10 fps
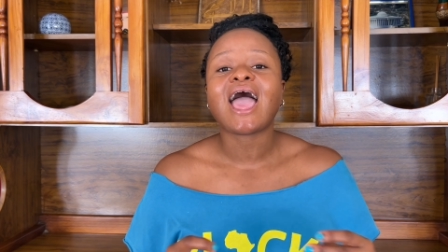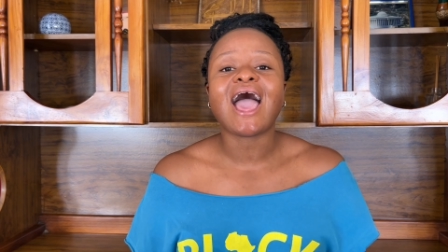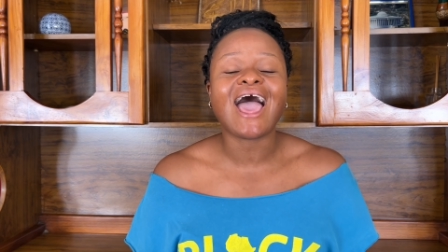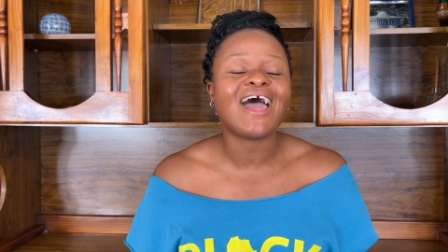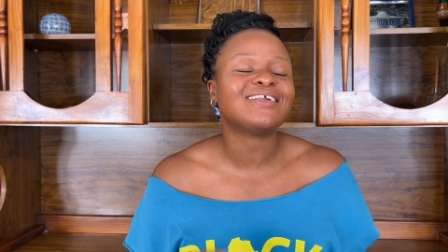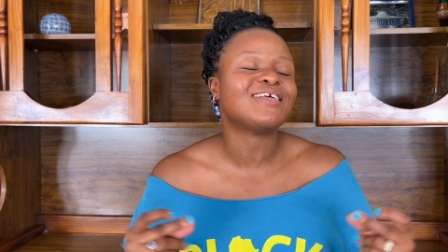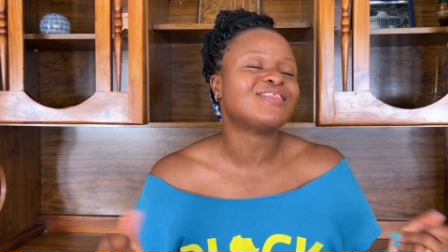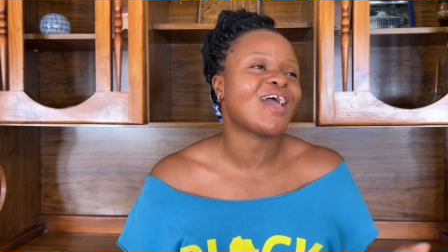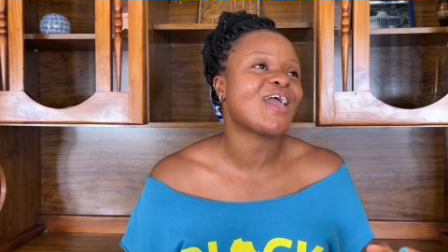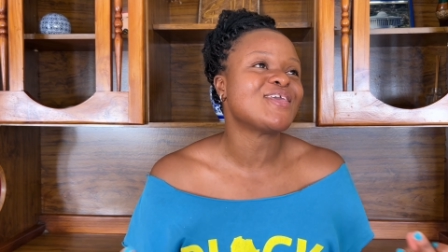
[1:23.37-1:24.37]
and
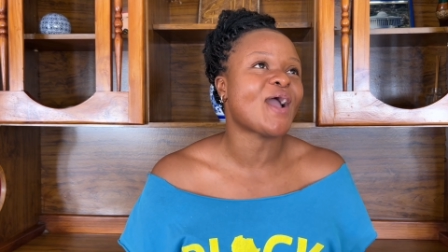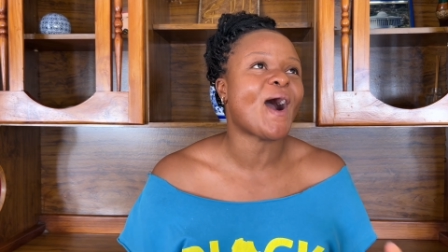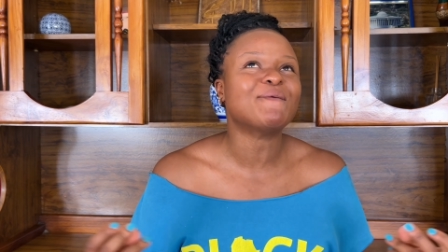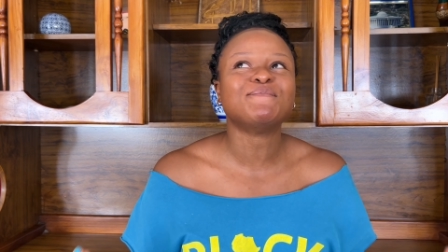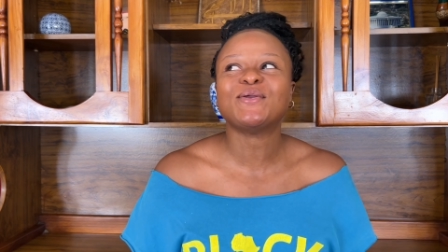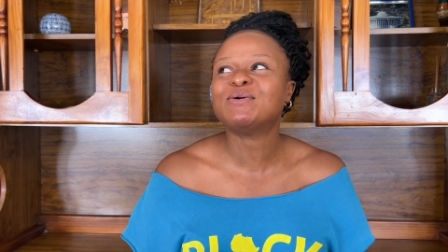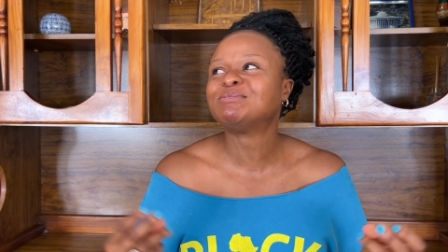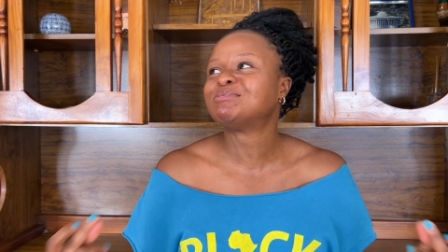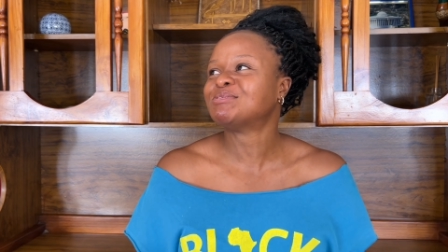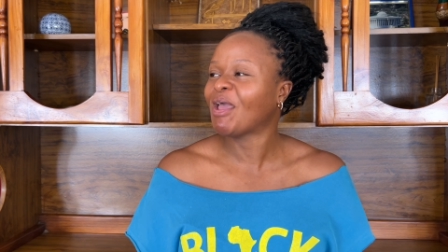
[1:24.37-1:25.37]
their
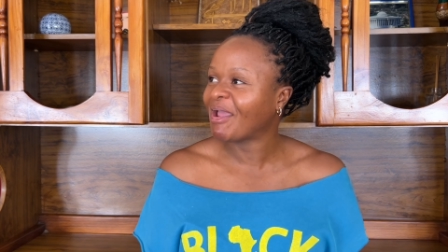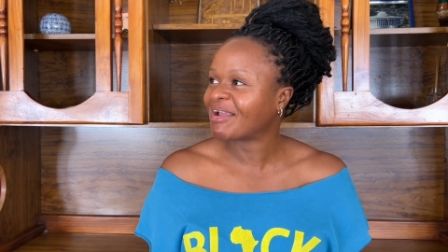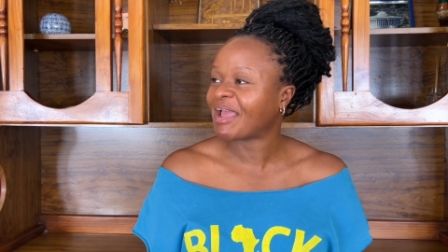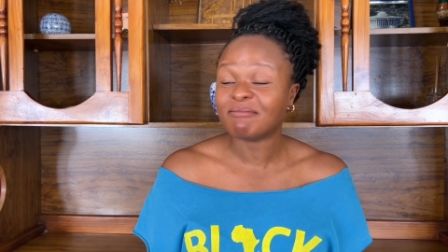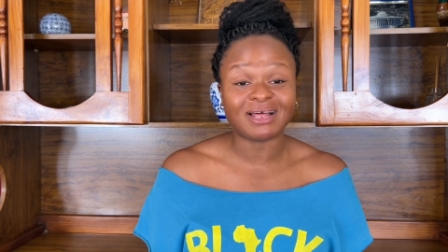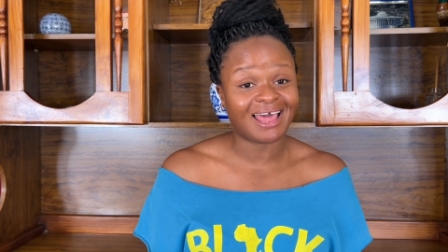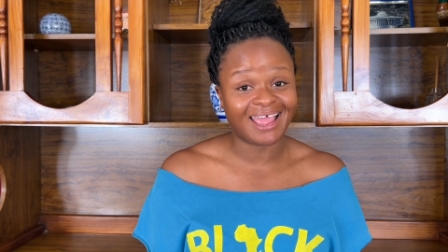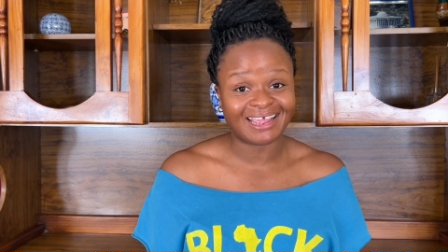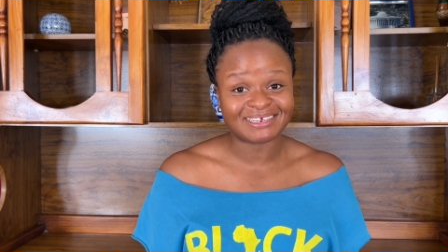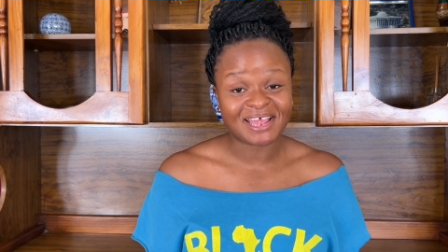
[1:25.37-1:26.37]
music. Am I
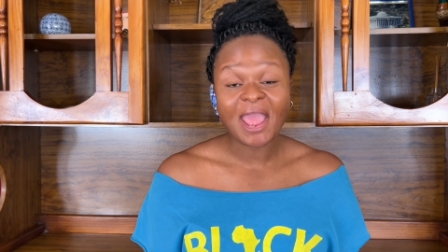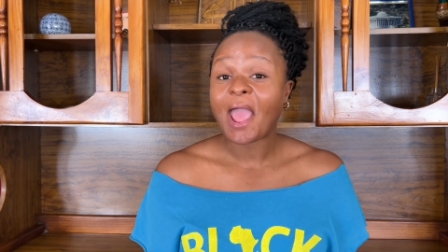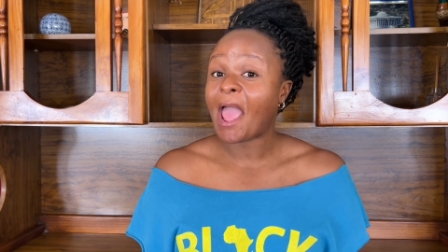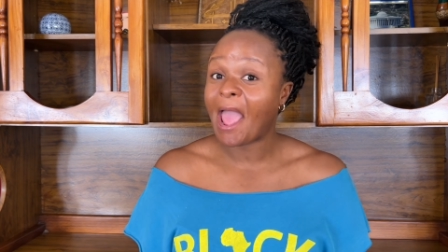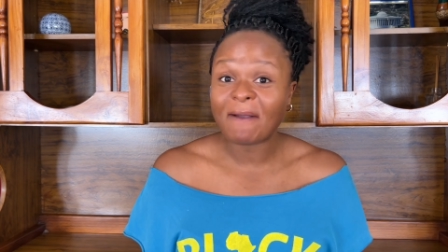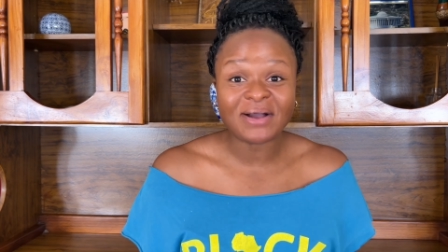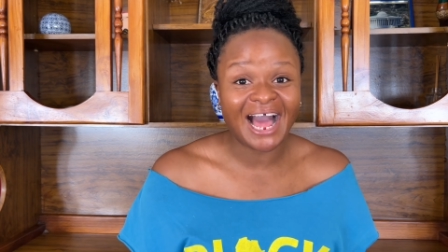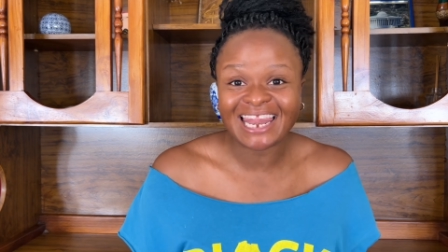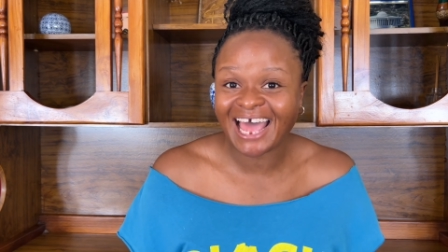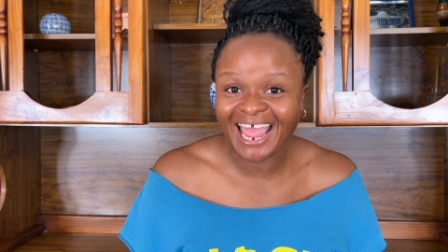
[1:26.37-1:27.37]
lying? Am I
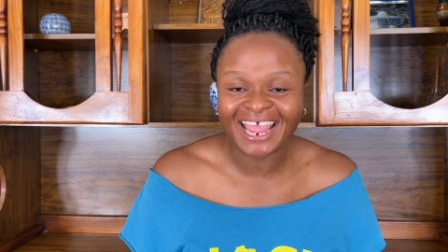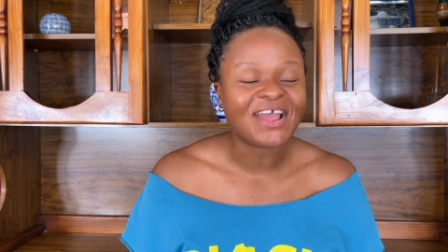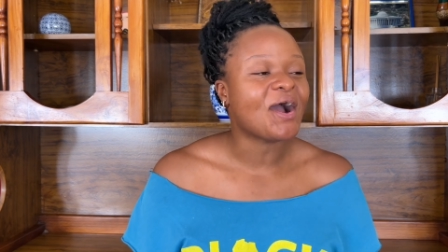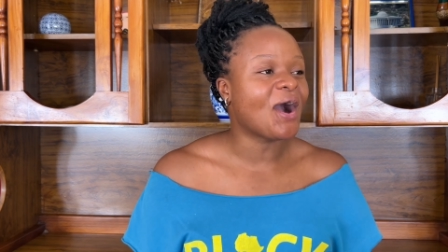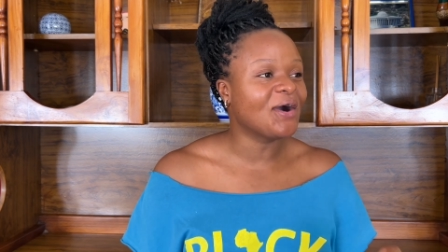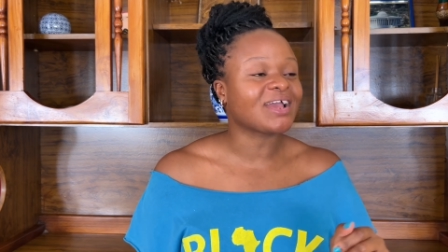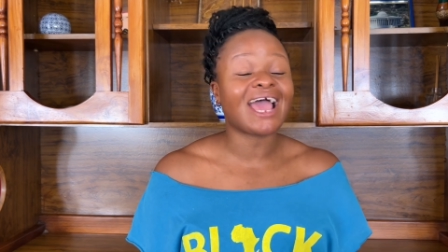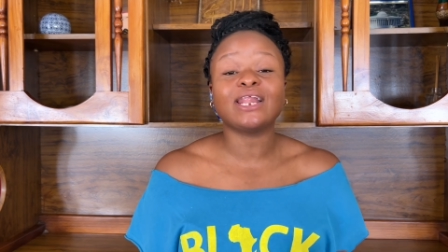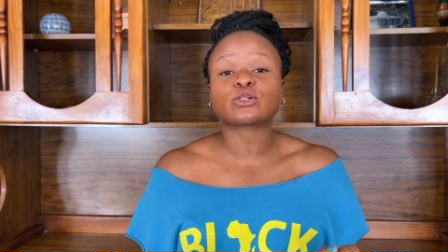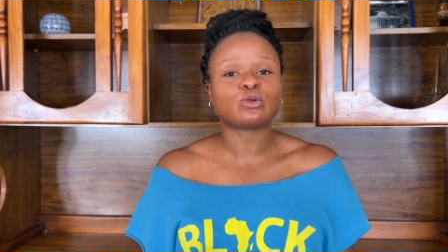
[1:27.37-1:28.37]
lying? Okay,
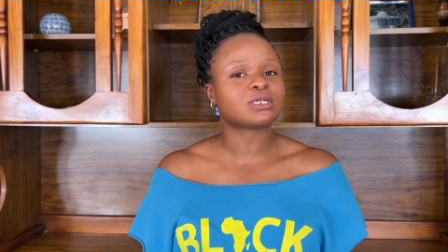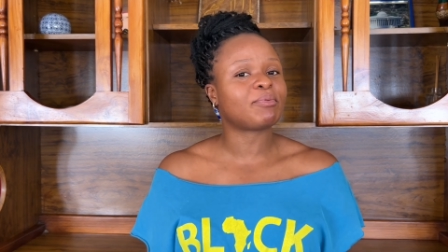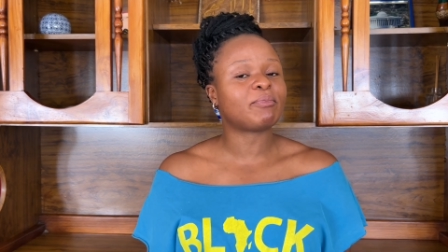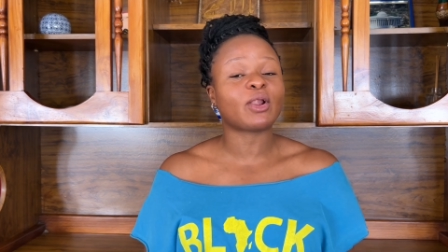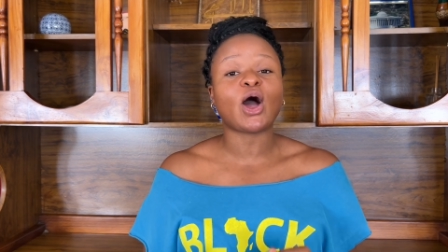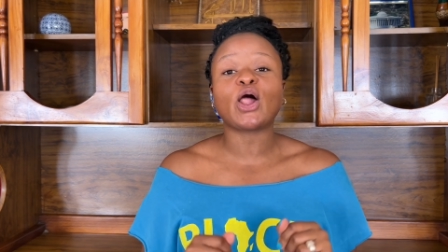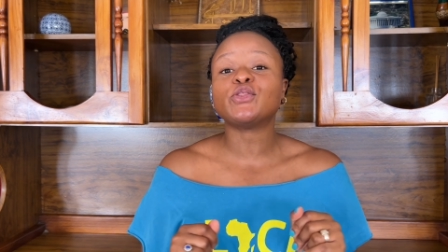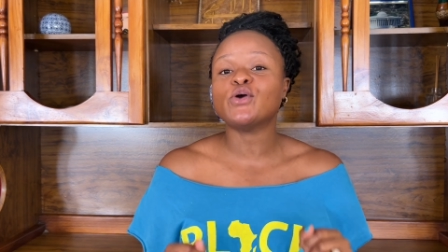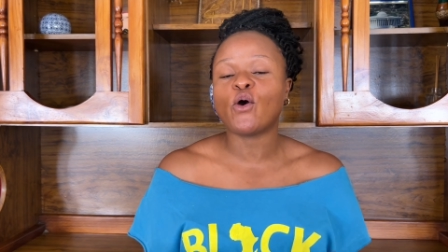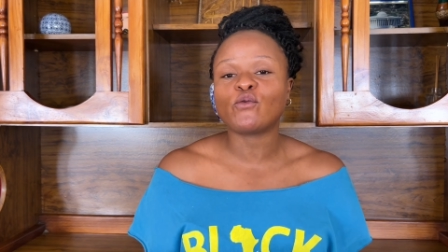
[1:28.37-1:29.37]
and Xhosa people are
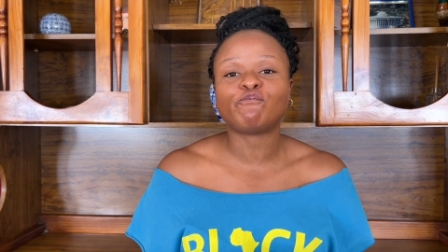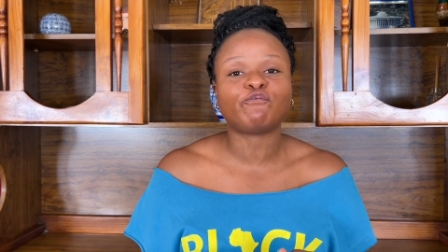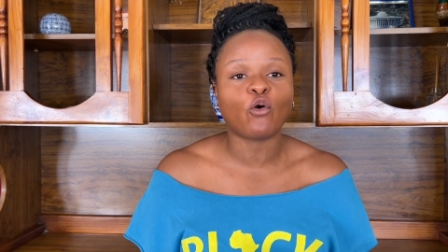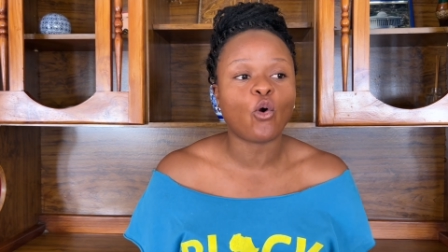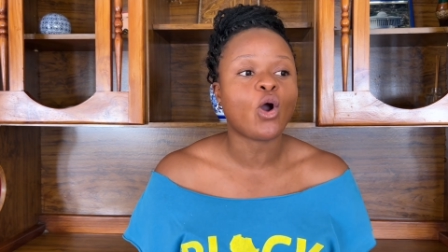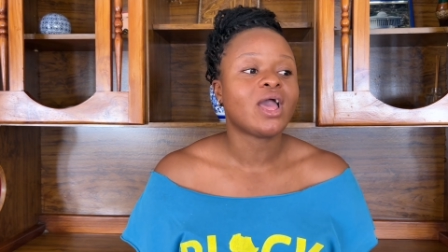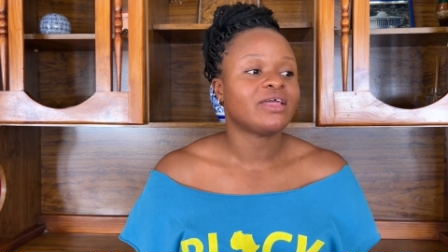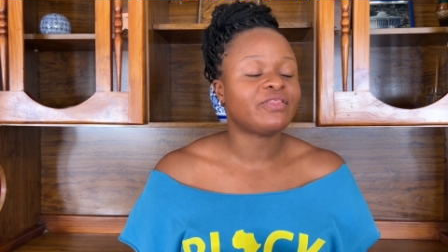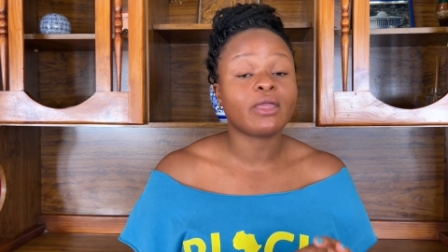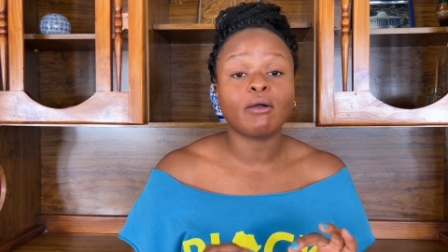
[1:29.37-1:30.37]
known for their